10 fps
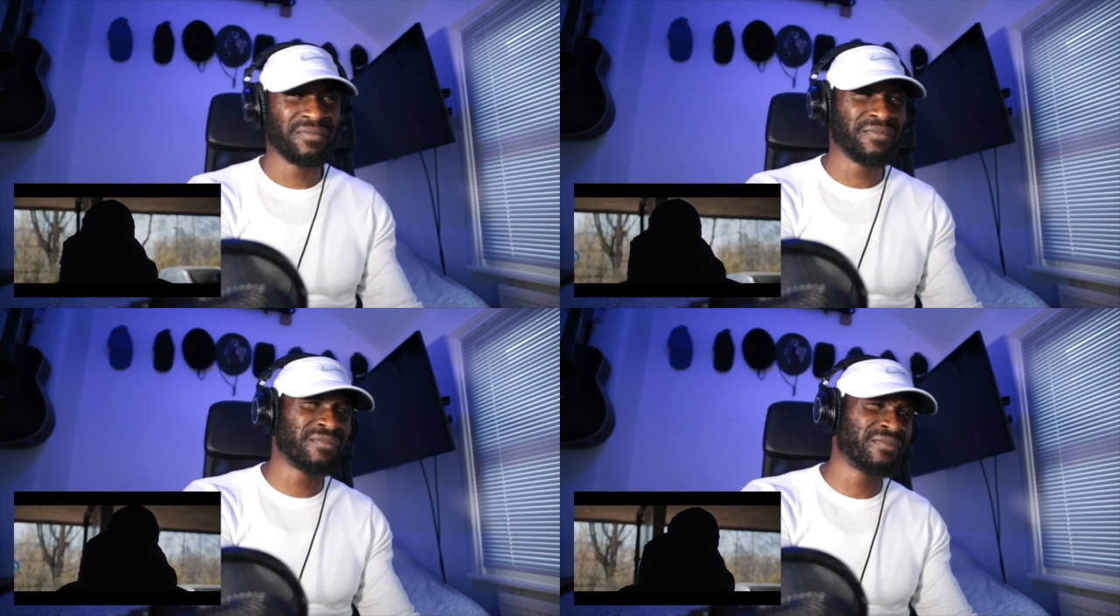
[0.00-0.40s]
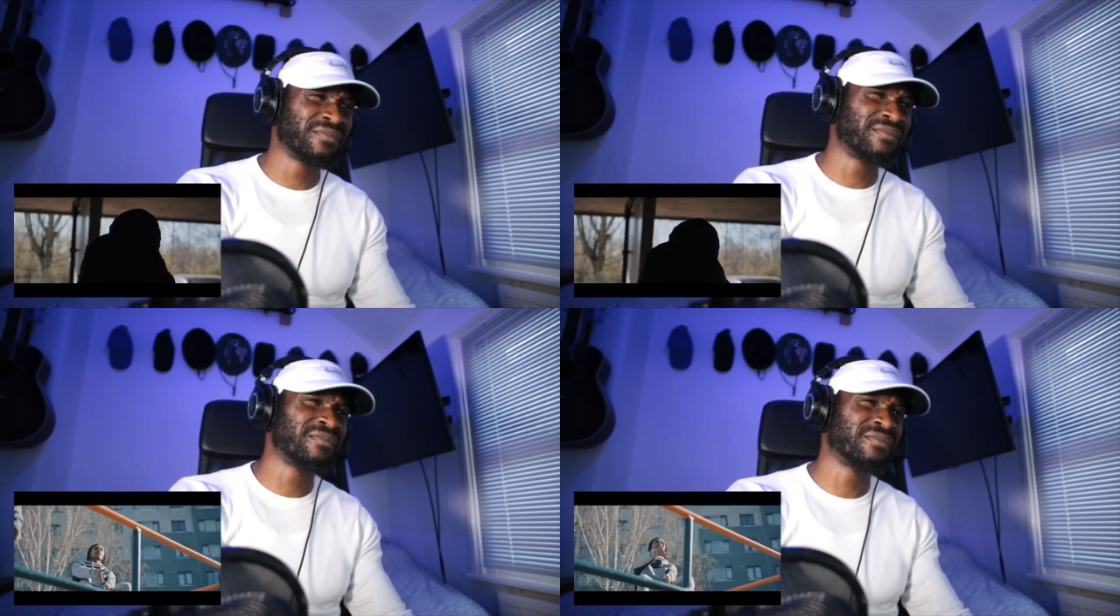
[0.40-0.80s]

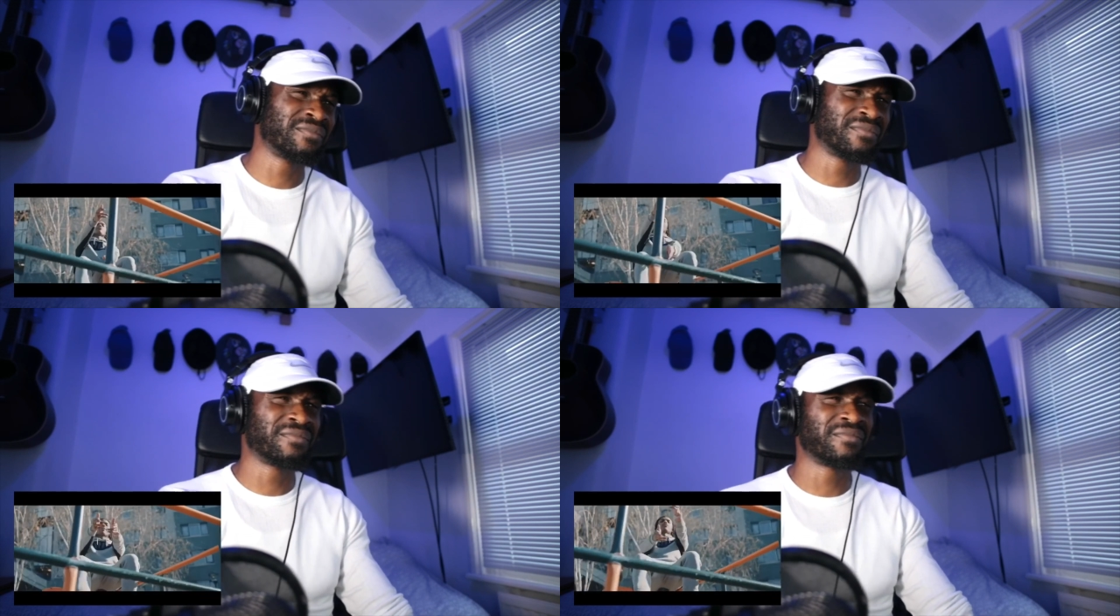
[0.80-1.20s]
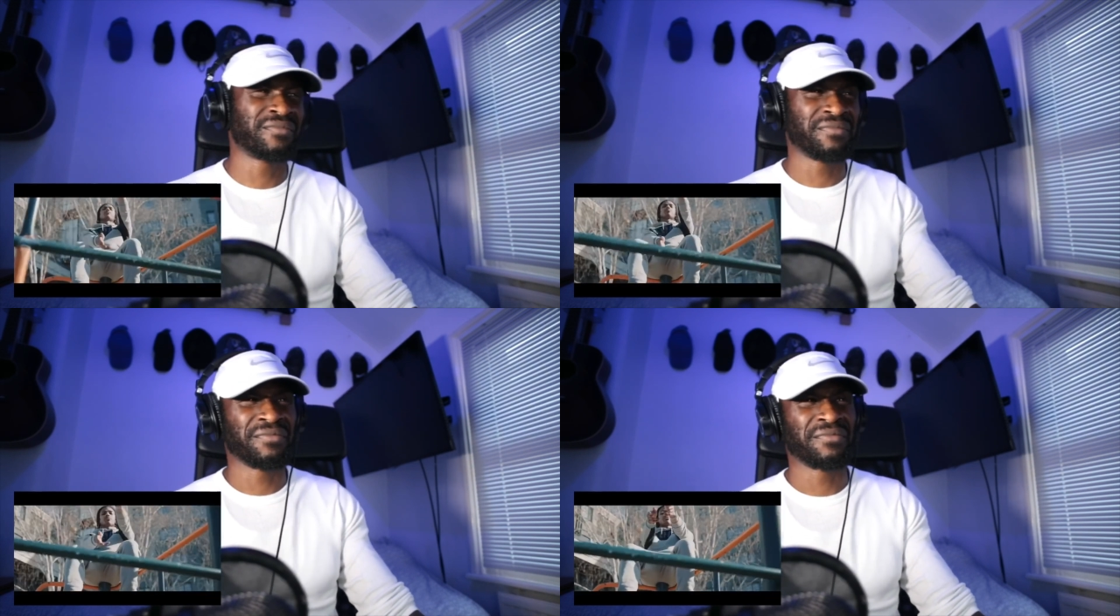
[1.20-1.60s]
Aye, right for
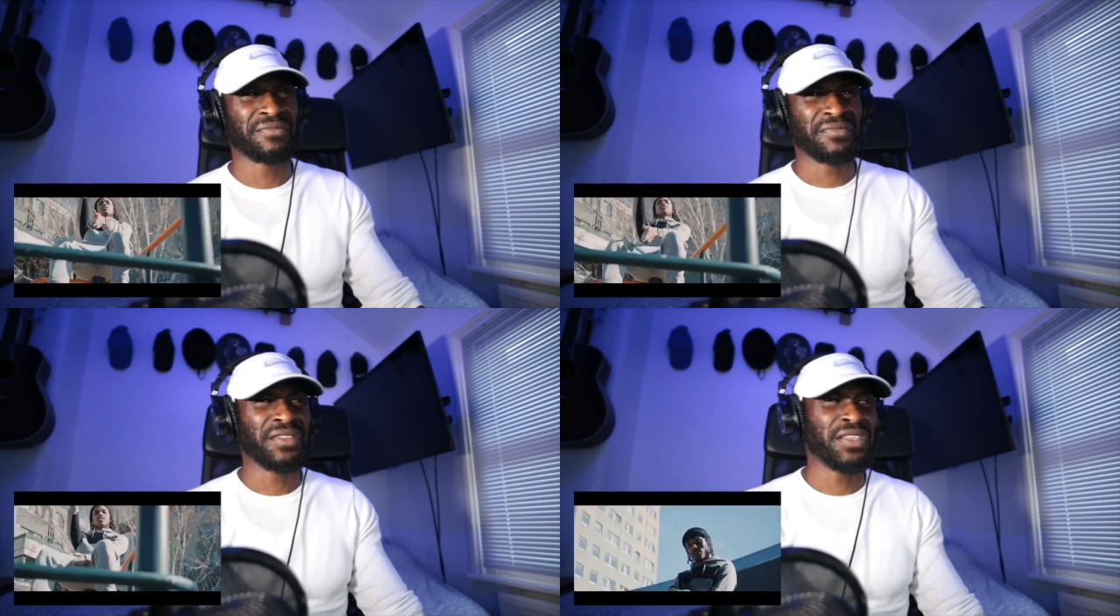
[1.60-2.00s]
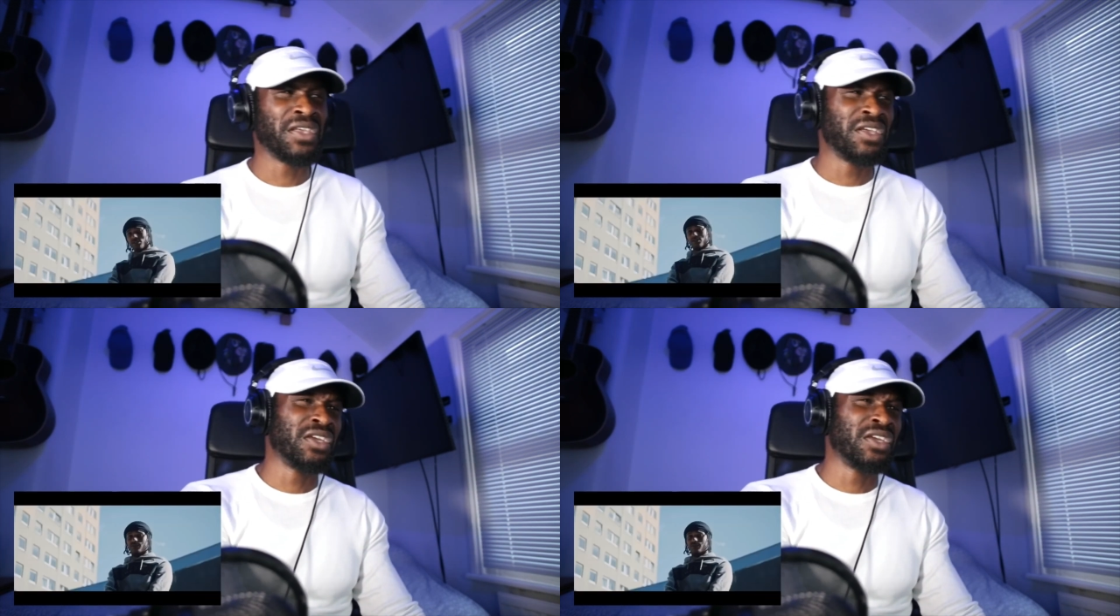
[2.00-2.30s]
your Brucey, silly.